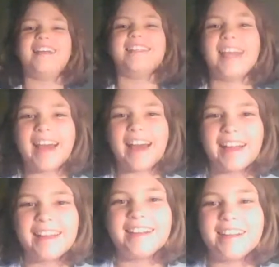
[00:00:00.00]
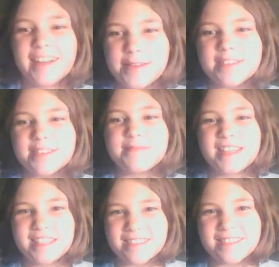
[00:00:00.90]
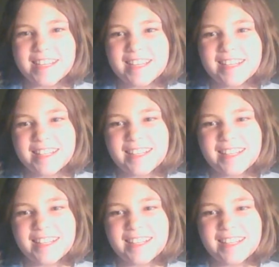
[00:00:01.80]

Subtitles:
Yeah, her name is Mystery.